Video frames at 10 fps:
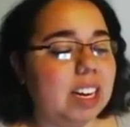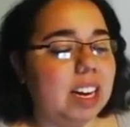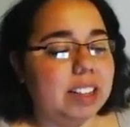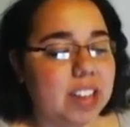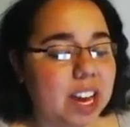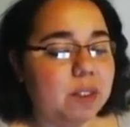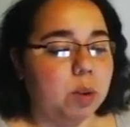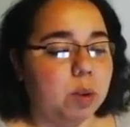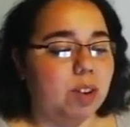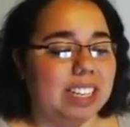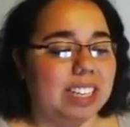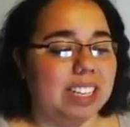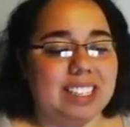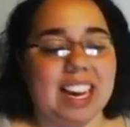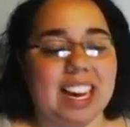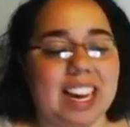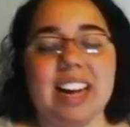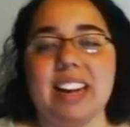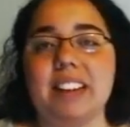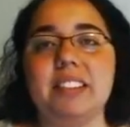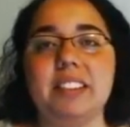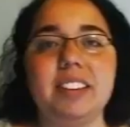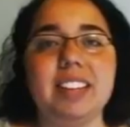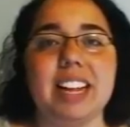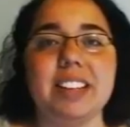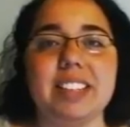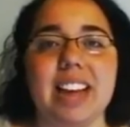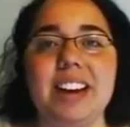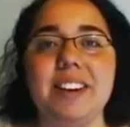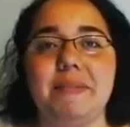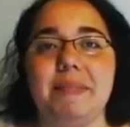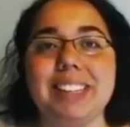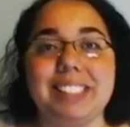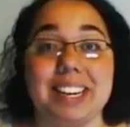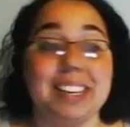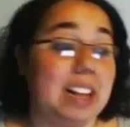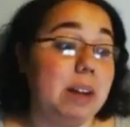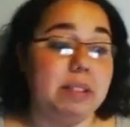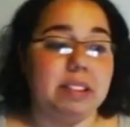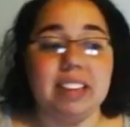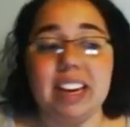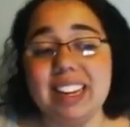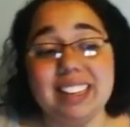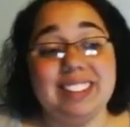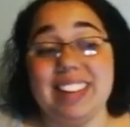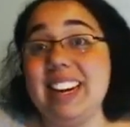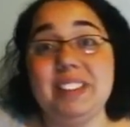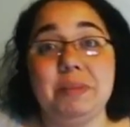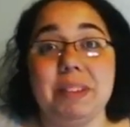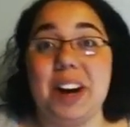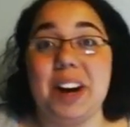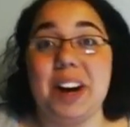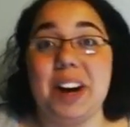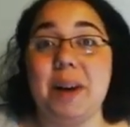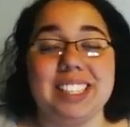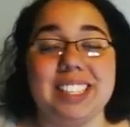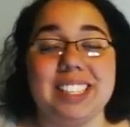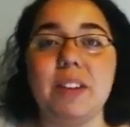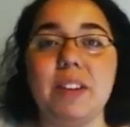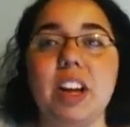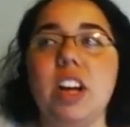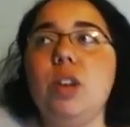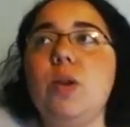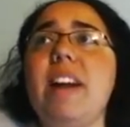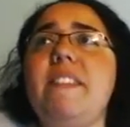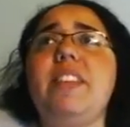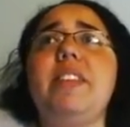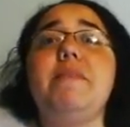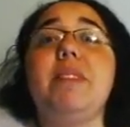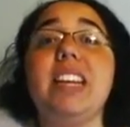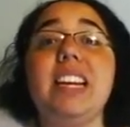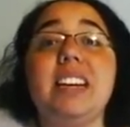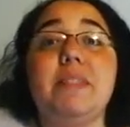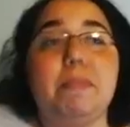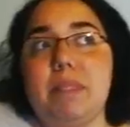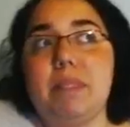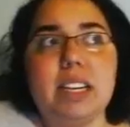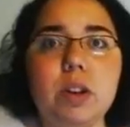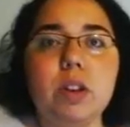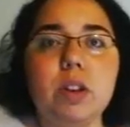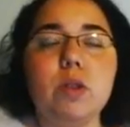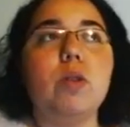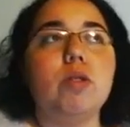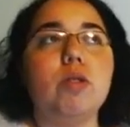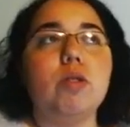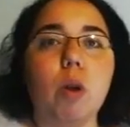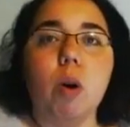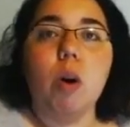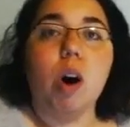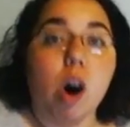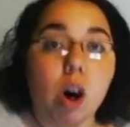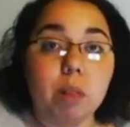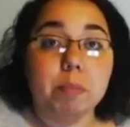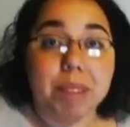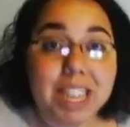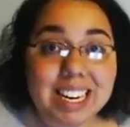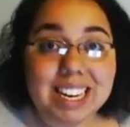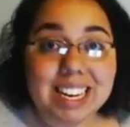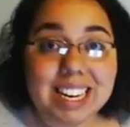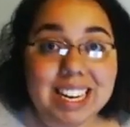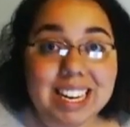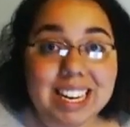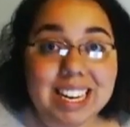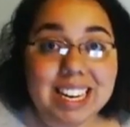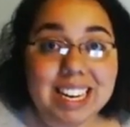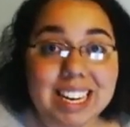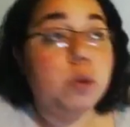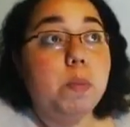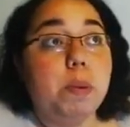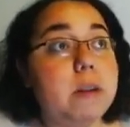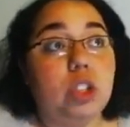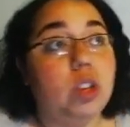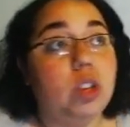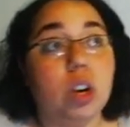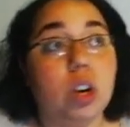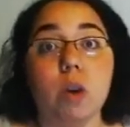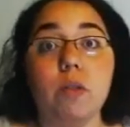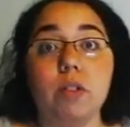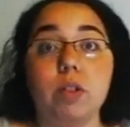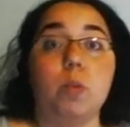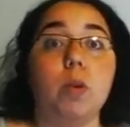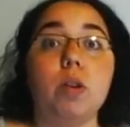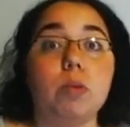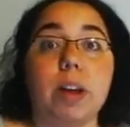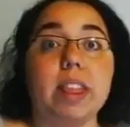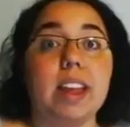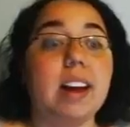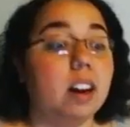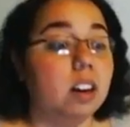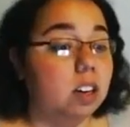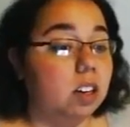take over the world. That's kind of my second. Oh, that is my second option. Think of you have all the money, might as well you control all media. Then you pretty much took over the world right there.